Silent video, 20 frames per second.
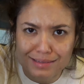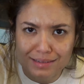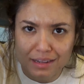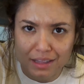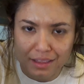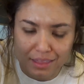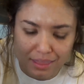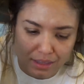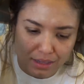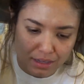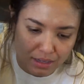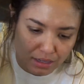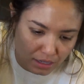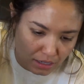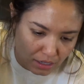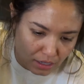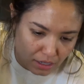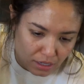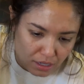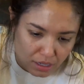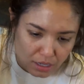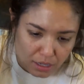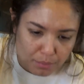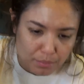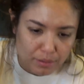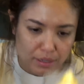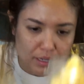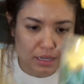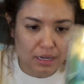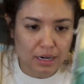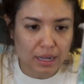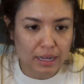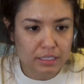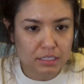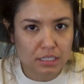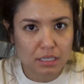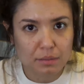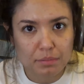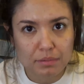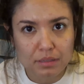nothing. But I
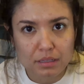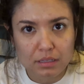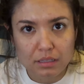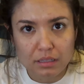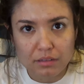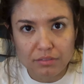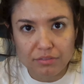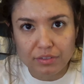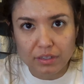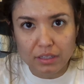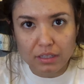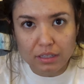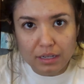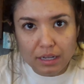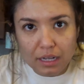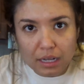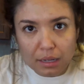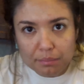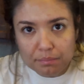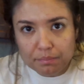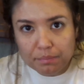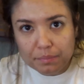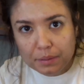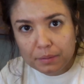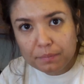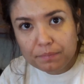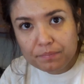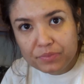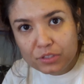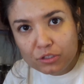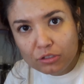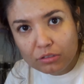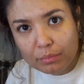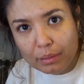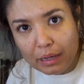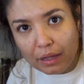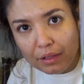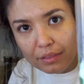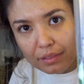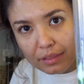typically fill it up to
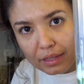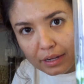about